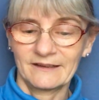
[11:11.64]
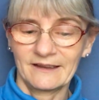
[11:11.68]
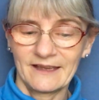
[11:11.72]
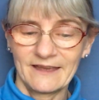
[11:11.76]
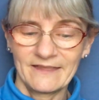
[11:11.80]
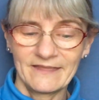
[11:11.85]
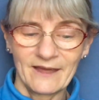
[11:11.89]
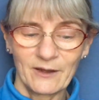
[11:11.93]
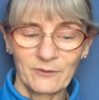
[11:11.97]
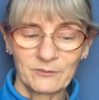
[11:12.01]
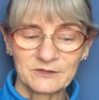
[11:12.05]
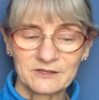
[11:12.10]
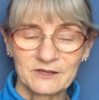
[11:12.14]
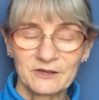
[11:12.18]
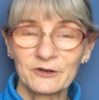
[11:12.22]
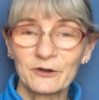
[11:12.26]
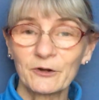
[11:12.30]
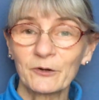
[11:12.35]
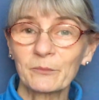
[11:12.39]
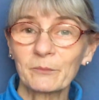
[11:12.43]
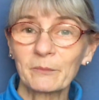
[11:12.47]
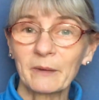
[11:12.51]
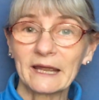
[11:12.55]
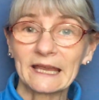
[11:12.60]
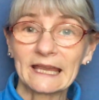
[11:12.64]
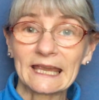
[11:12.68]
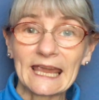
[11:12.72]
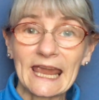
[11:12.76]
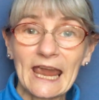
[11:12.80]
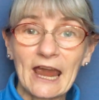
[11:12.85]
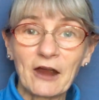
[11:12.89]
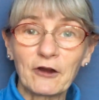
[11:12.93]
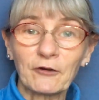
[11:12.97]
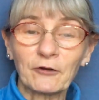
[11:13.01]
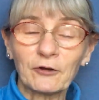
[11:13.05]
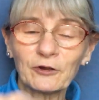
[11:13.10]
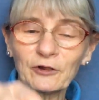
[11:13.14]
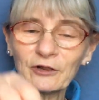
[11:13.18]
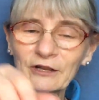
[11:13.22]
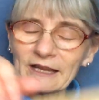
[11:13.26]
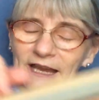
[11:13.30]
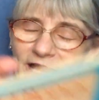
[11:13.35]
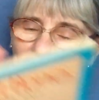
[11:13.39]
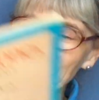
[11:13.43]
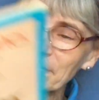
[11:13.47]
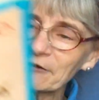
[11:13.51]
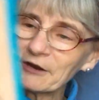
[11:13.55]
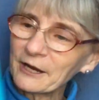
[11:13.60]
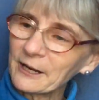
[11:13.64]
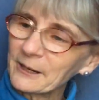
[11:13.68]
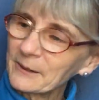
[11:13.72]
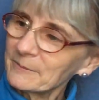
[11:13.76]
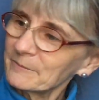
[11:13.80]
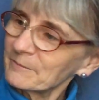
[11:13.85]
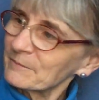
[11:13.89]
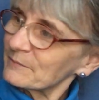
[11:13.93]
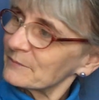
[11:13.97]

And that was a note by Carol Carrick.